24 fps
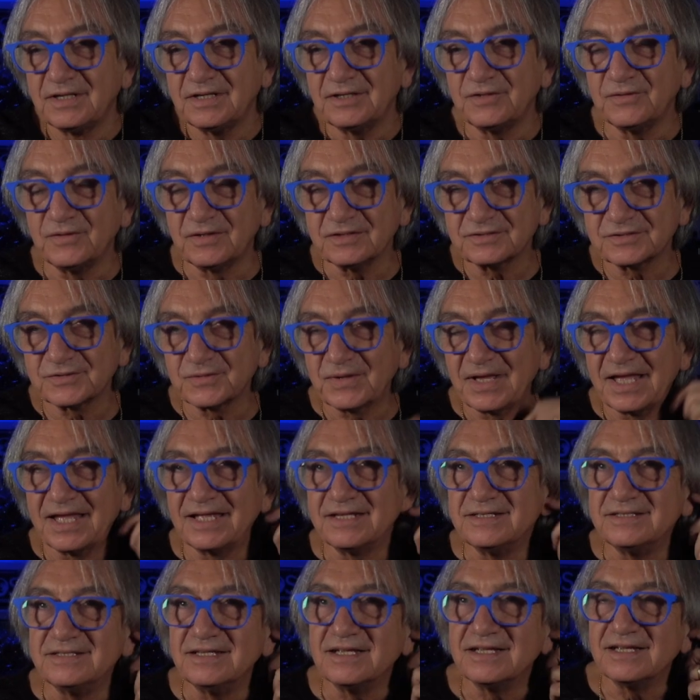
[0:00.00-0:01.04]
you also
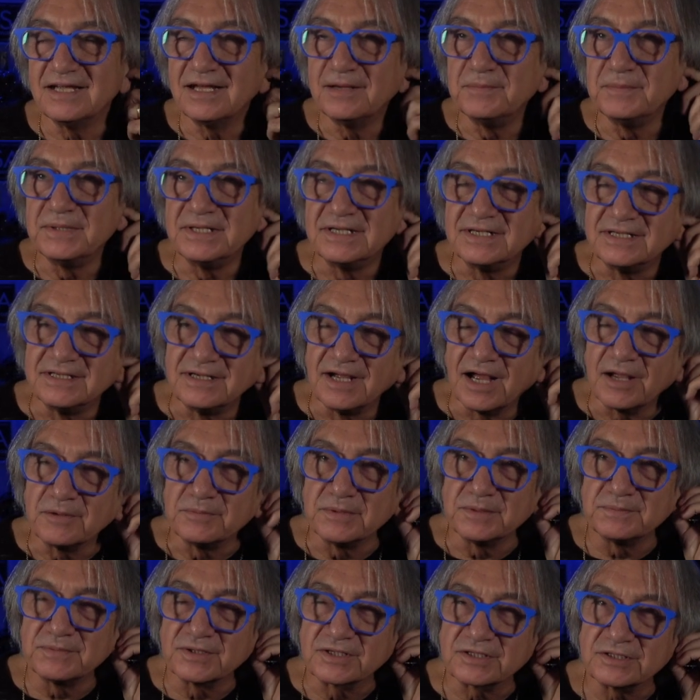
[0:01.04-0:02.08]
had. I mean, uh, I
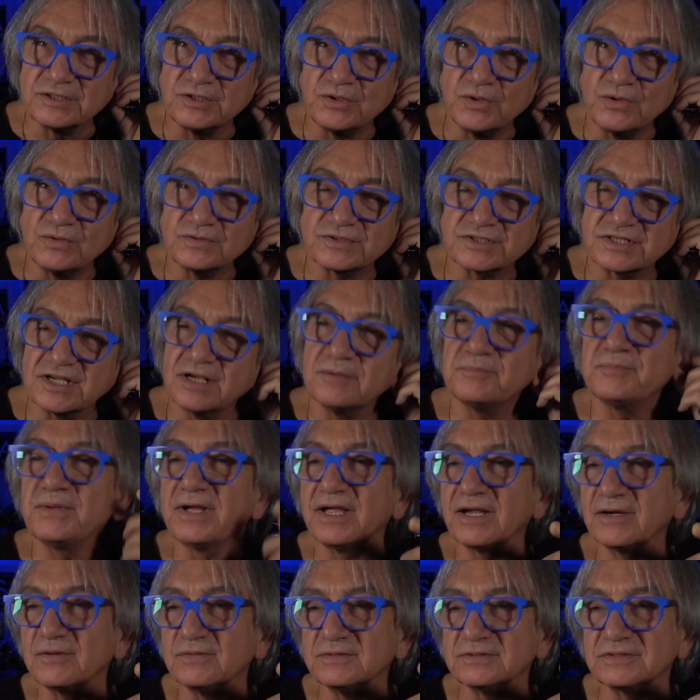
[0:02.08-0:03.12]
remember Claude
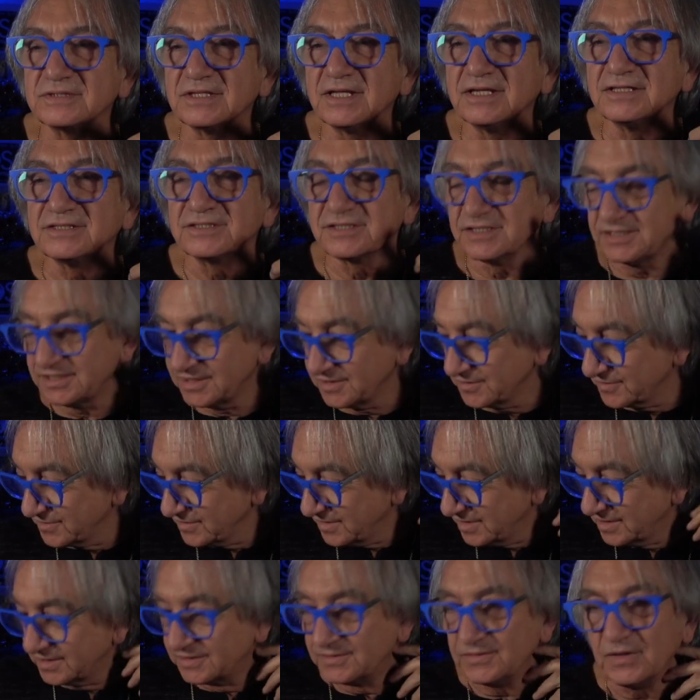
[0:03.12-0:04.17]
Champagne was the engineer
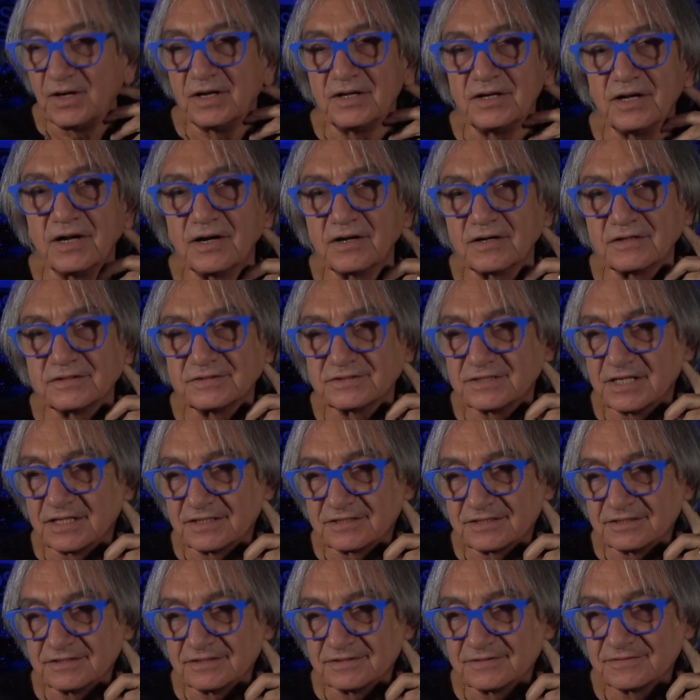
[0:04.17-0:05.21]
on on our
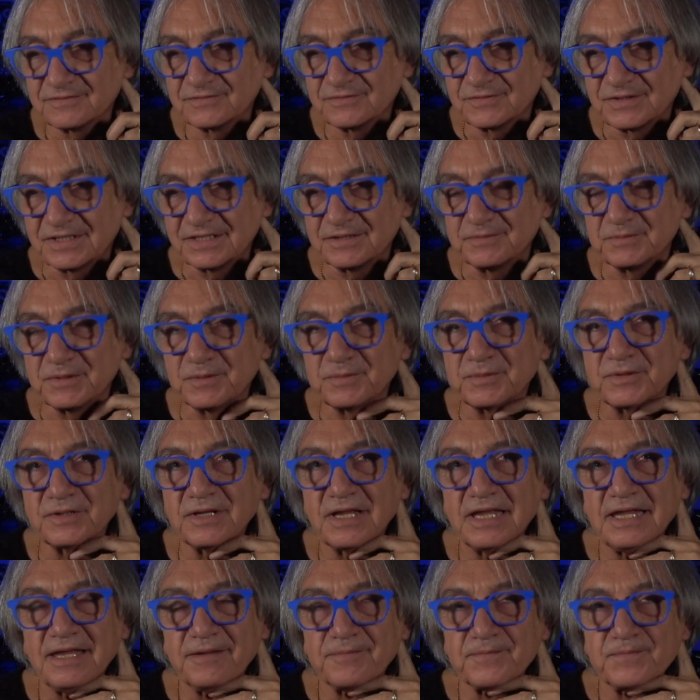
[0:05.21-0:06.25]
session, right? Remember?
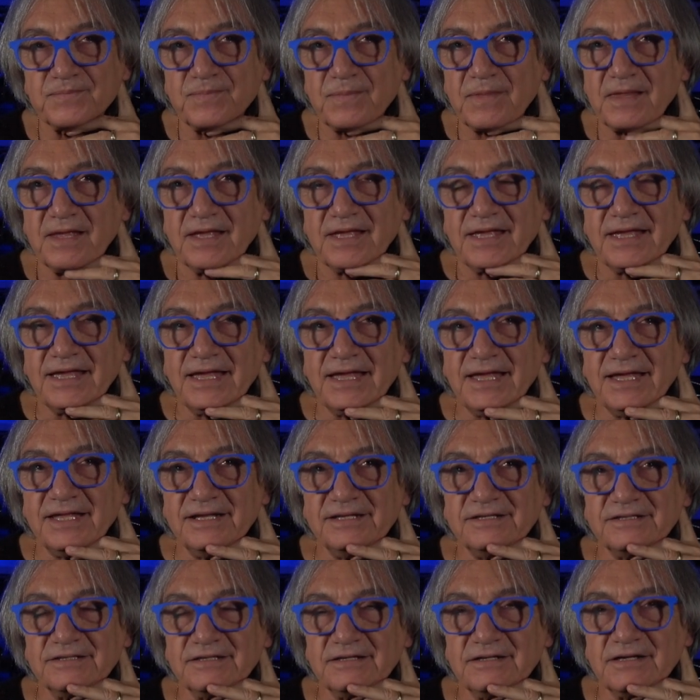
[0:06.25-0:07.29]
Yes.
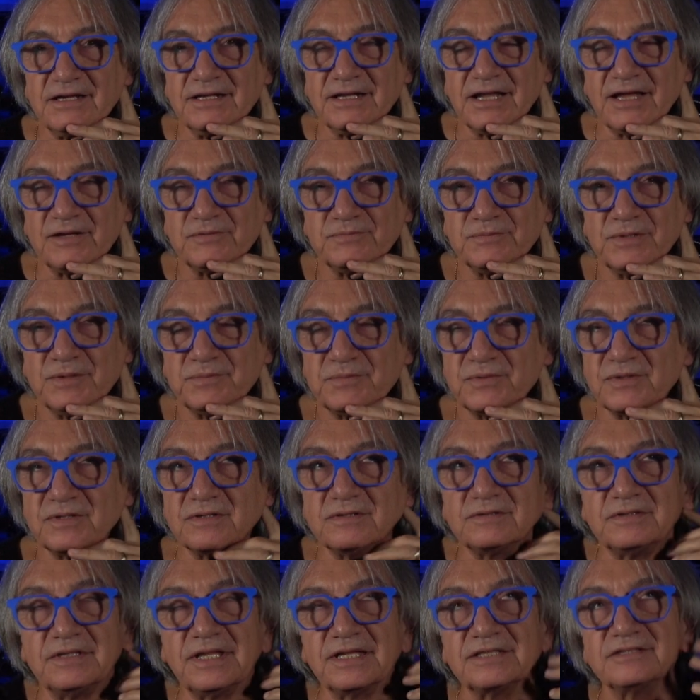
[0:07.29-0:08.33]
And, and I
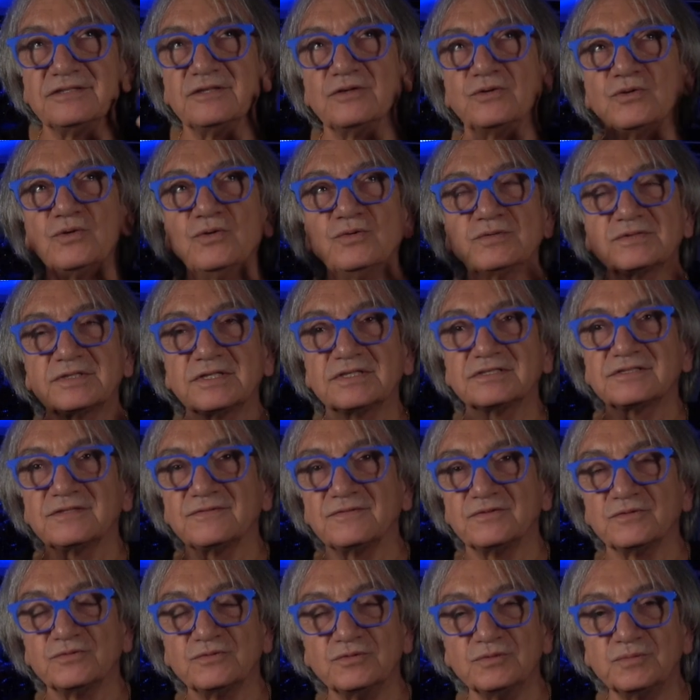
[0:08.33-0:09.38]
remember like the acoustics of
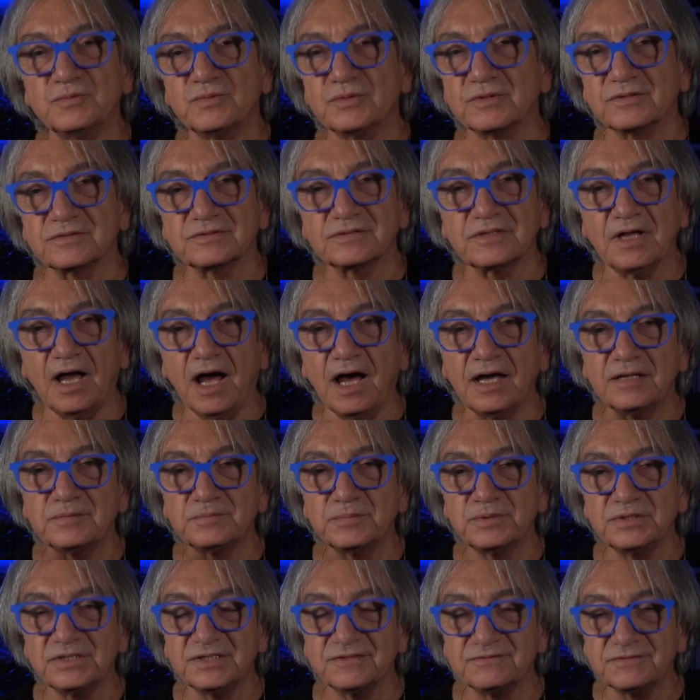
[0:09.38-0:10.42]
the room were
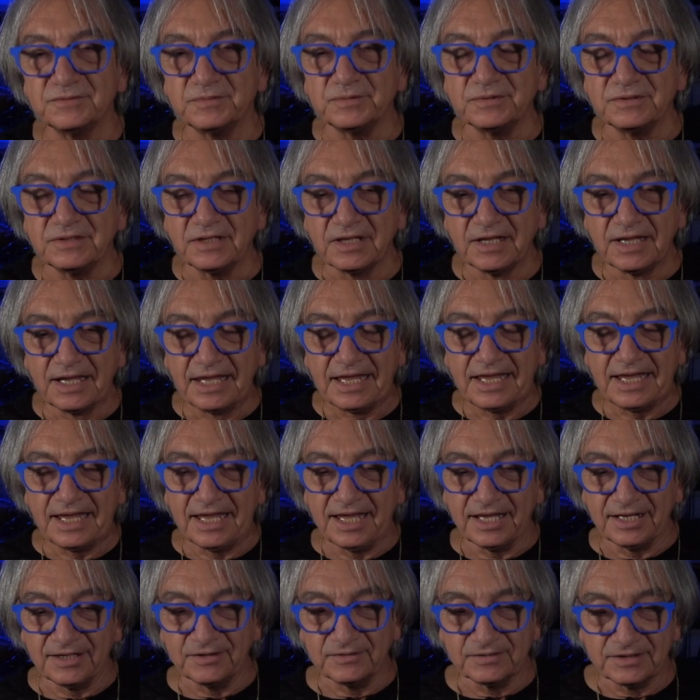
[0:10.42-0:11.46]
unbelievable,
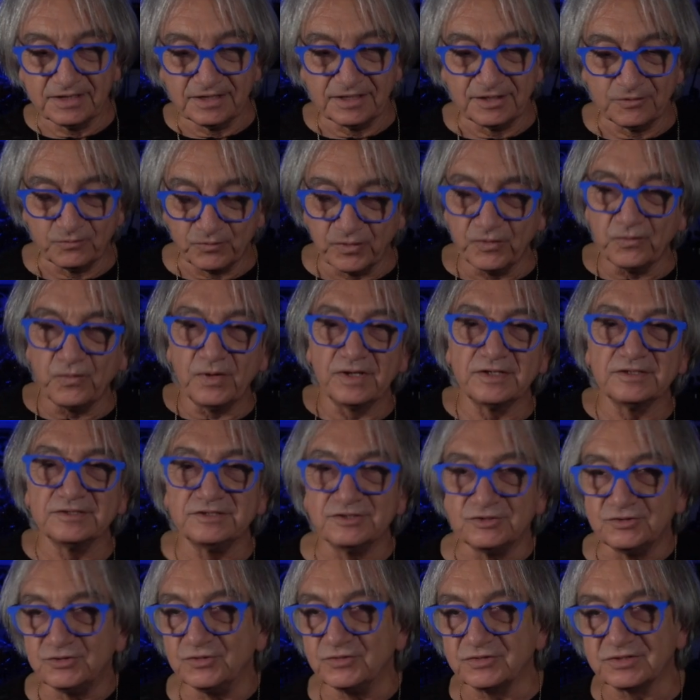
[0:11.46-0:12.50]
and and we wanted
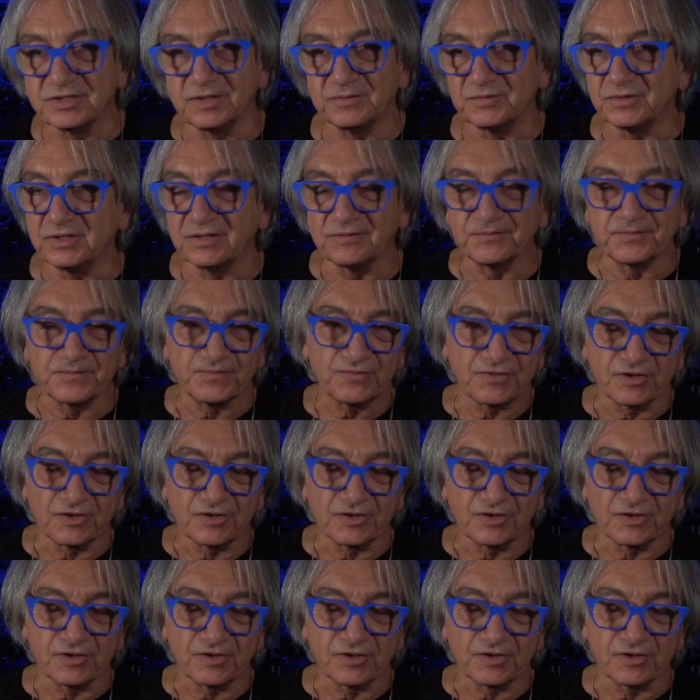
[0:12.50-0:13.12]
to do something